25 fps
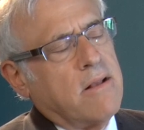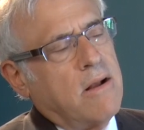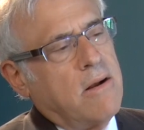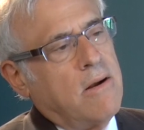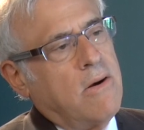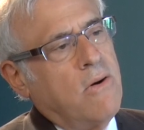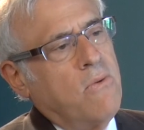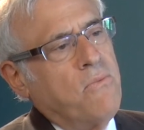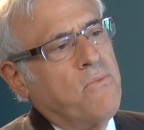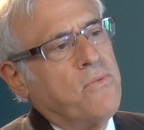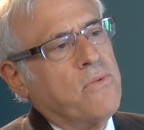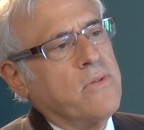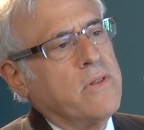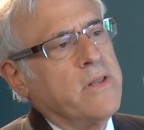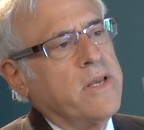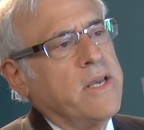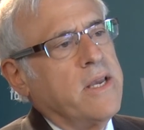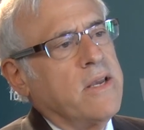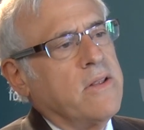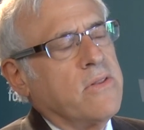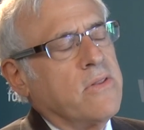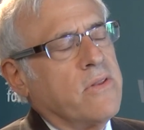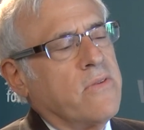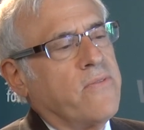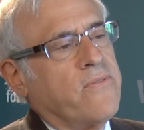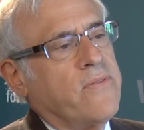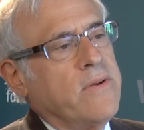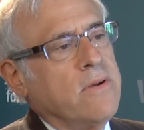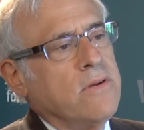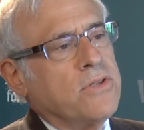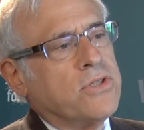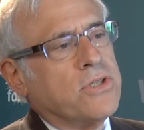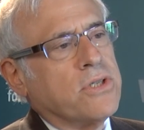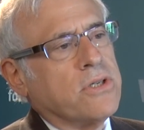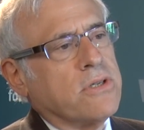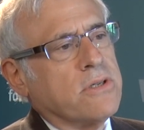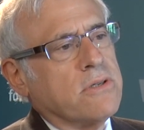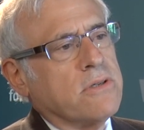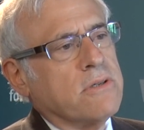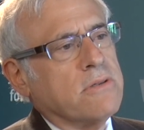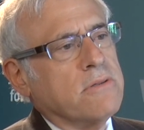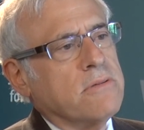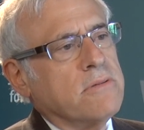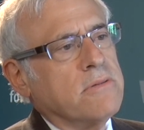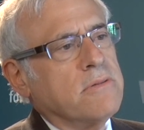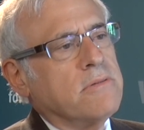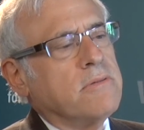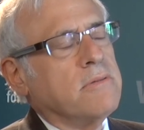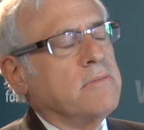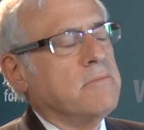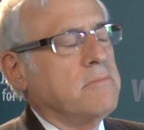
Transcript: hopefully in the future,